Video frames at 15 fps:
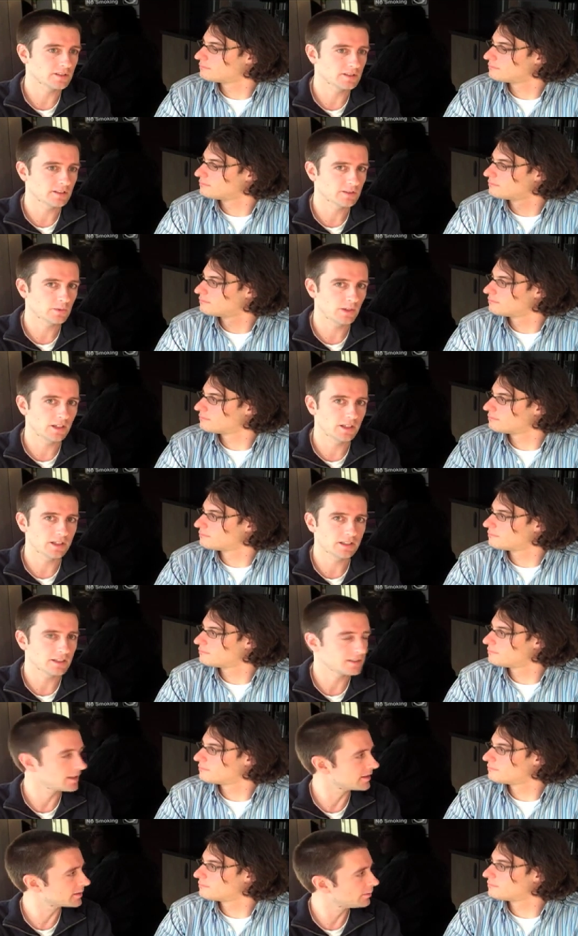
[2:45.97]
Speaker 1: this week, it, it
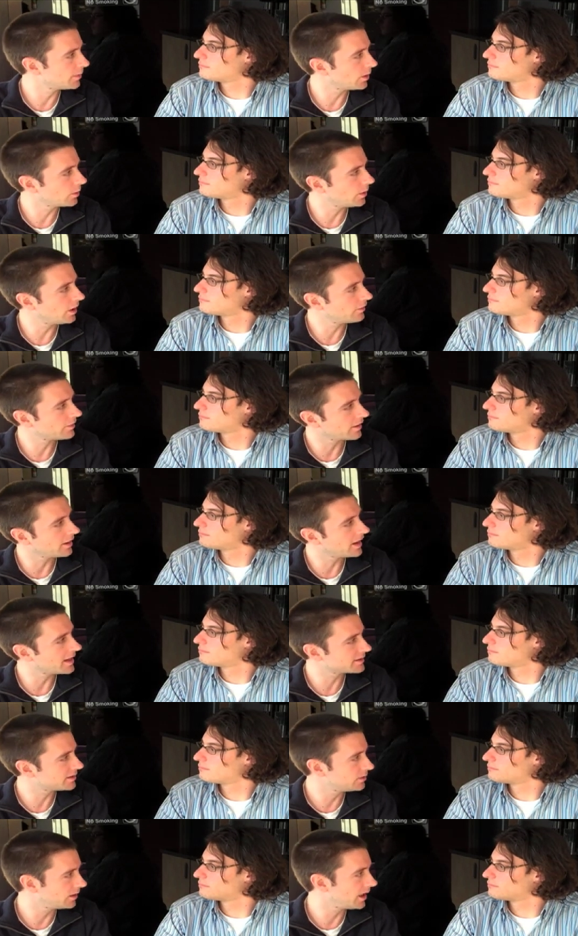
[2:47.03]
doesn't bode well for the
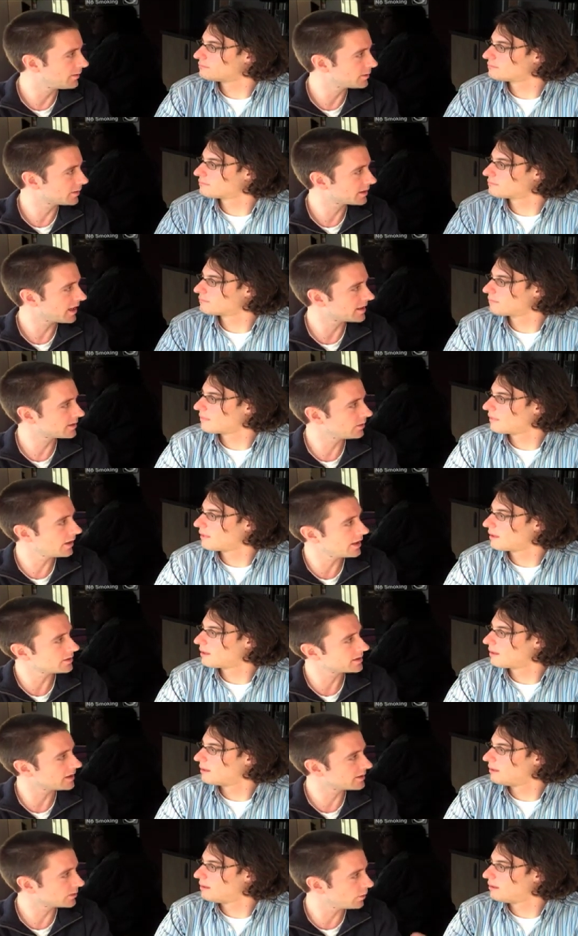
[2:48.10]
last two games Wisconsin Ohio
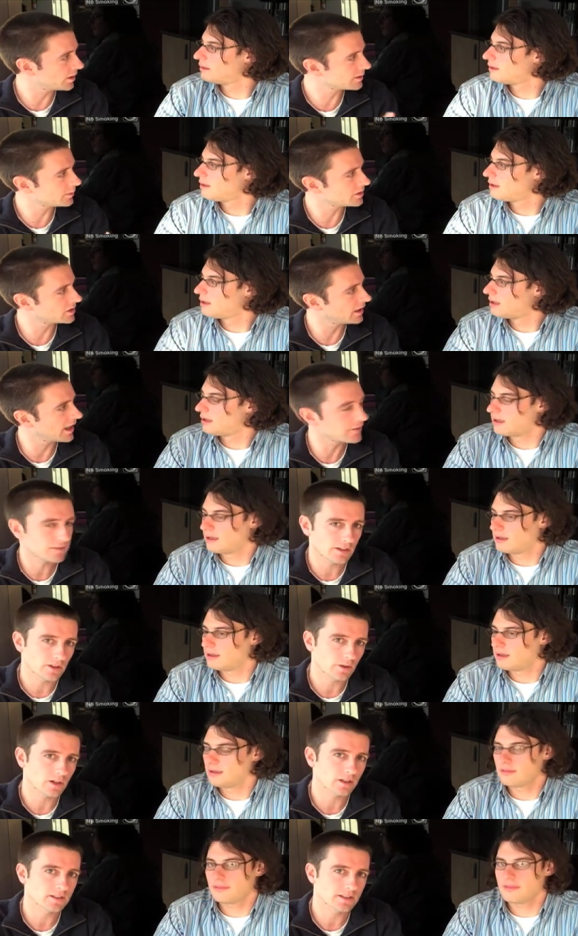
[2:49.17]
State Okay, so what does Michigan have to do
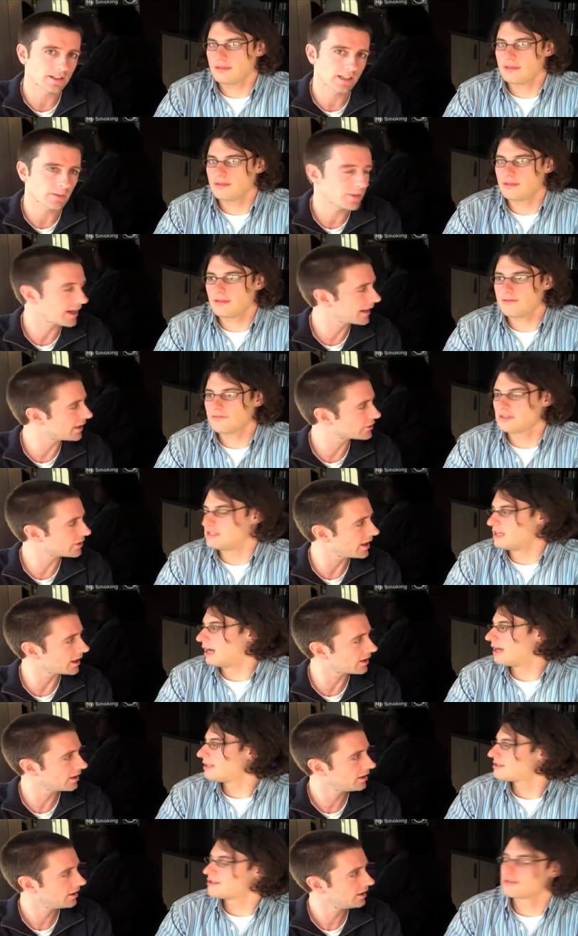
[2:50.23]
to, to they, they have to right?
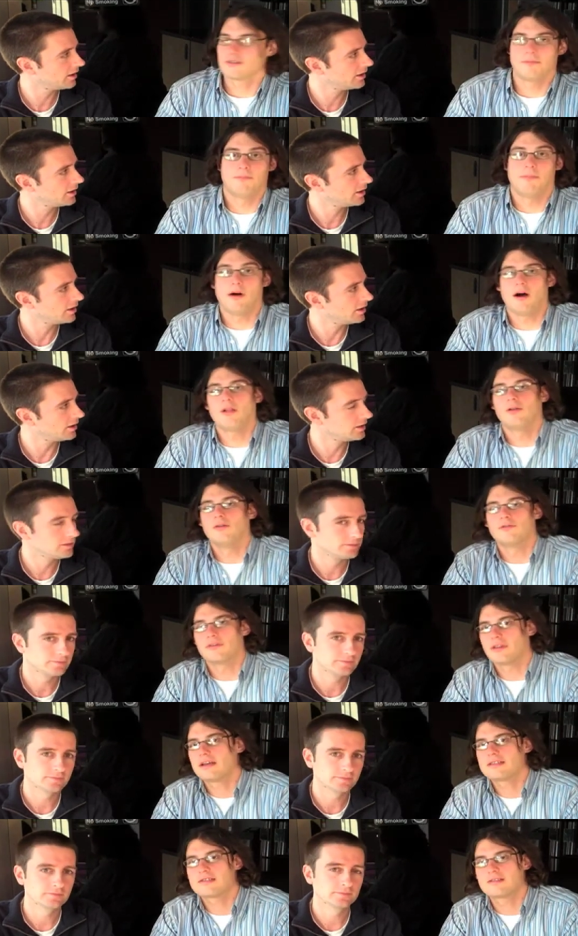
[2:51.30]
not turn the
Speaker 2: ball over.
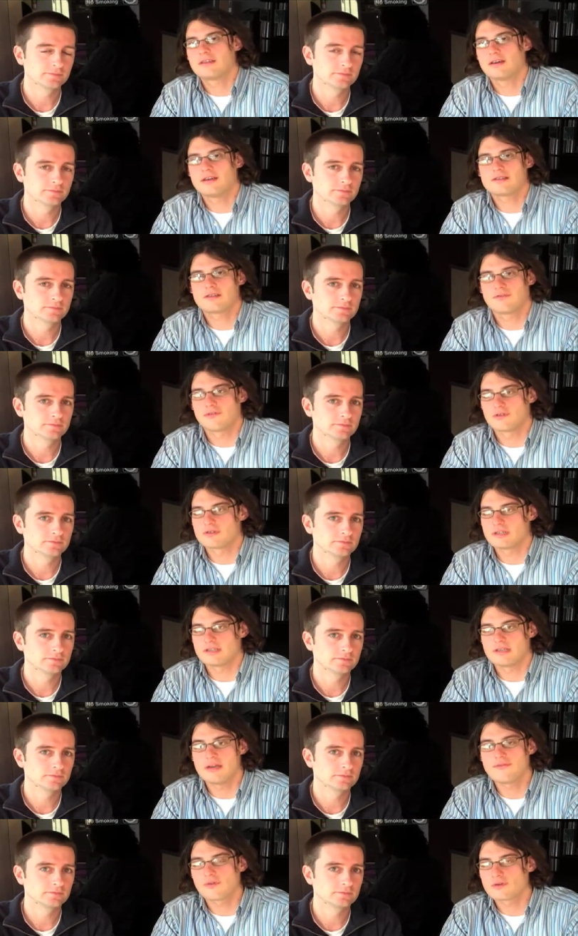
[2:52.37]
That's the, that's the first thing.
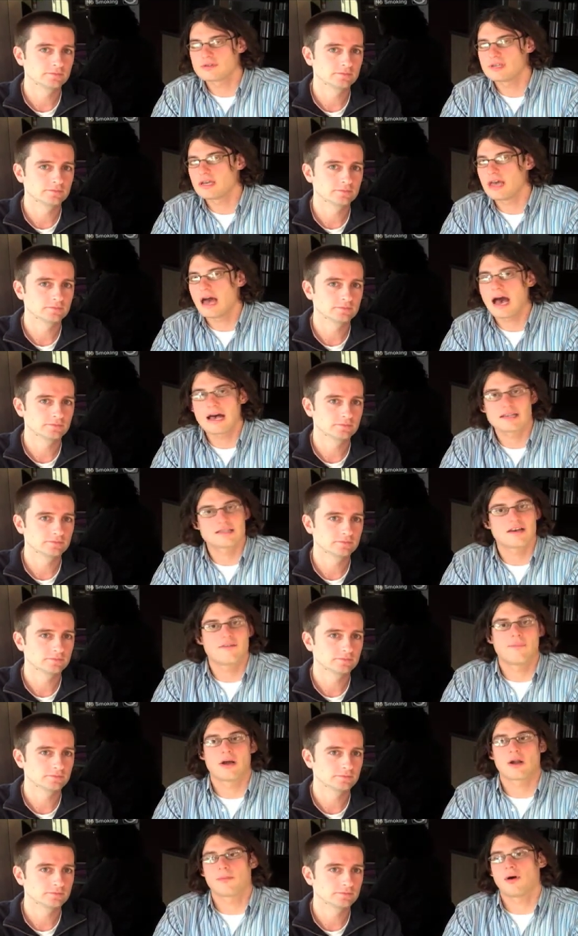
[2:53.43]
Tate Forcier has to have
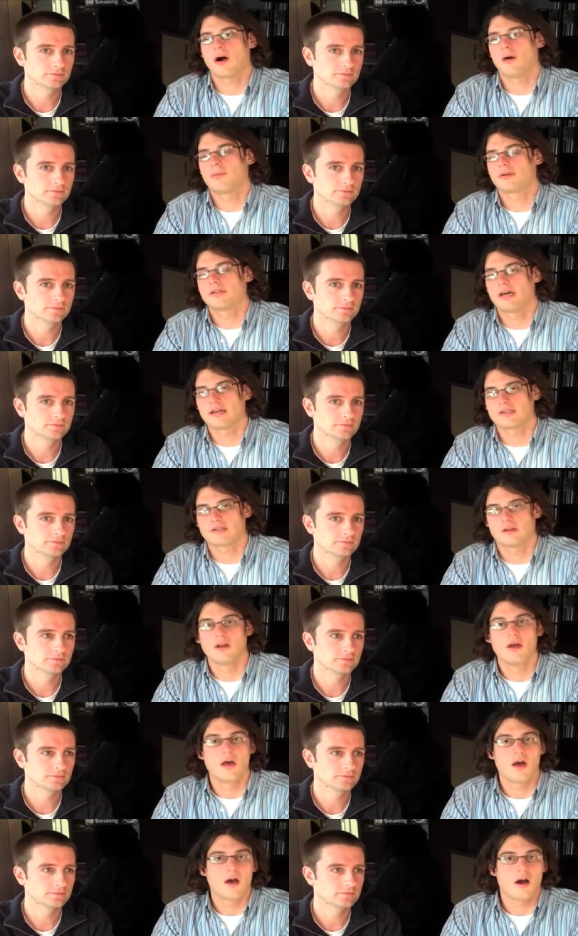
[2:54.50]
better ball protection.
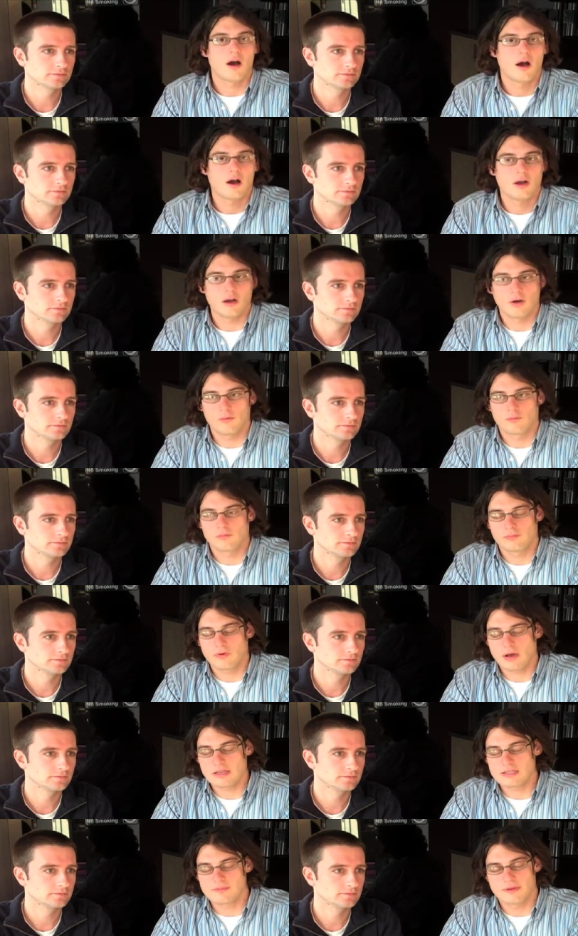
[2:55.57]
Uh,
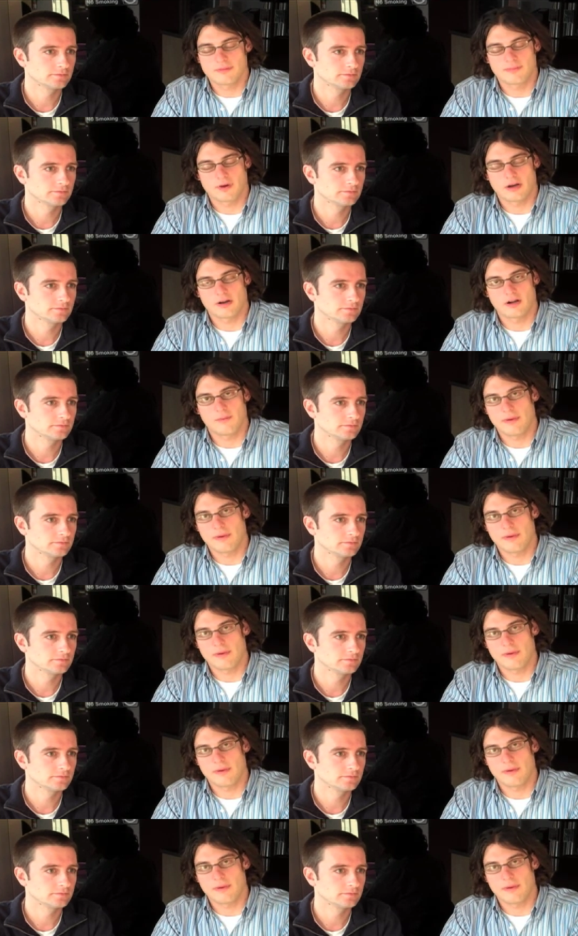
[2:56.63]
Rod Smith brought it up